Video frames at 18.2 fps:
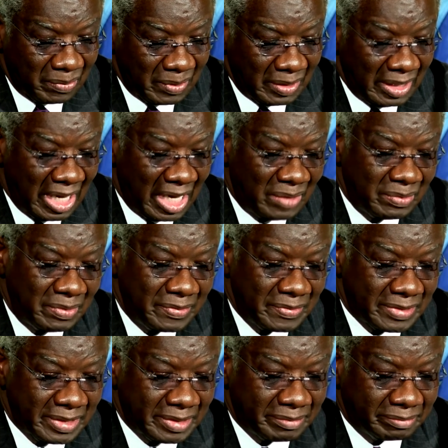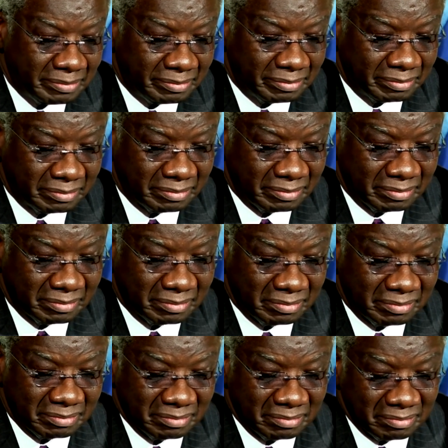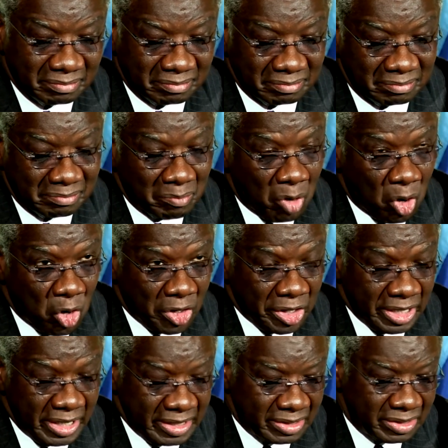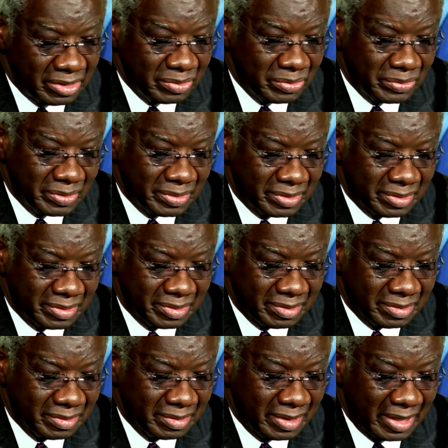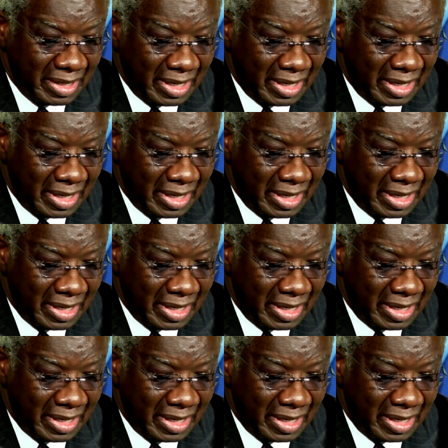We dealt with some border issues.